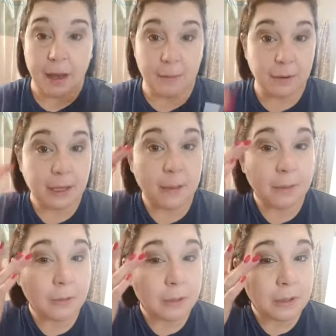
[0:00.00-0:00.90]
I'm going to get
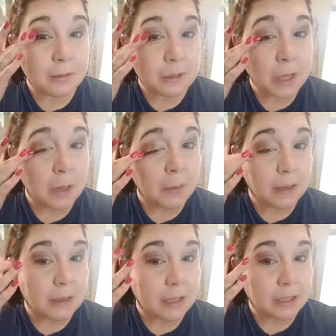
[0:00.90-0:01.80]
me one of them
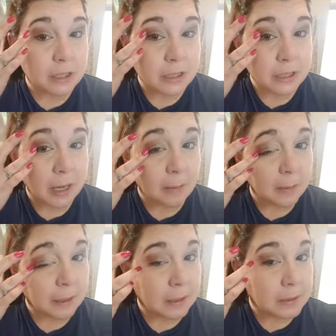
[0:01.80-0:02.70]
stockpiles like she's got
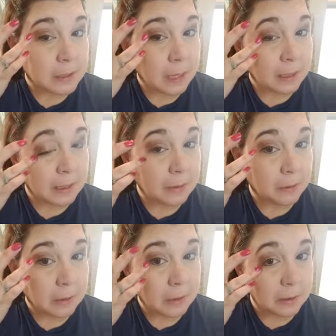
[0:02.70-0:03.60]
because I need
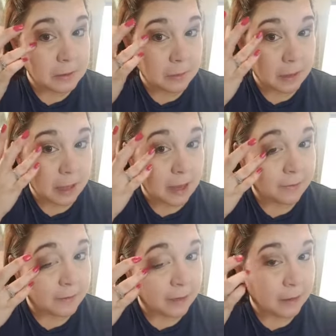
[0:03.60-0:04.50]
one of those in my life
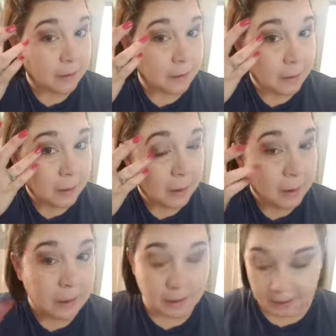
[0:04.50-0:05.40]
now.
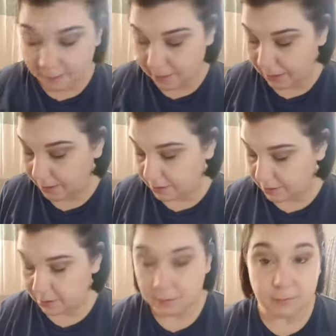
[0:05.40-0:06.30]
Anybody
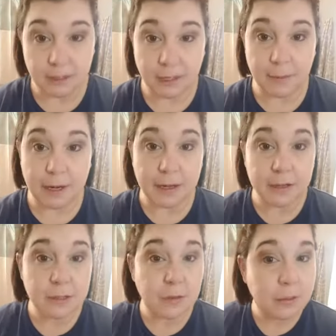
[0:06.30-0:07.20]
else? Anybody
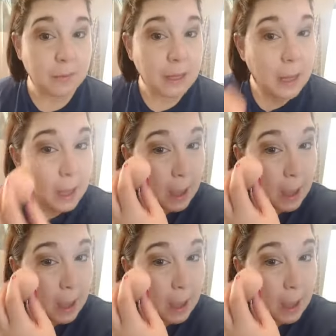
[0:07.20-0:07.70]
else with me?